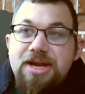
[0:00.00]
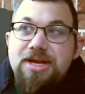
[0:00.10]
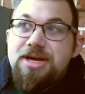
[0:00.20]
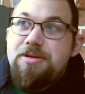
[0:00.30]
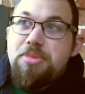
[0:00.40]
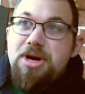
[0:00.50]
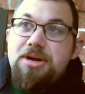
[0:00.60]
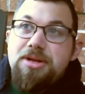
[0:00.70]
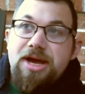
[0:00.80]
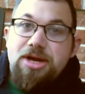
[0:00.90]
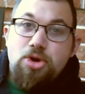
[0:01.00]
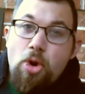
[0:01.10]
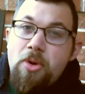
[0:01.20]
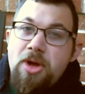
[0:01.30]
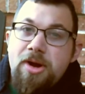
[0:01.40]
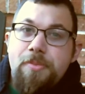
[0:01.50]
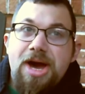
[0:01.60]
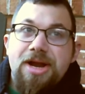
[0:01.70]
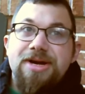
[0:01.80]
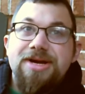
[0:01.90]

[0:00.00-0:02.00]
It doesn't burn like a normal aromatic.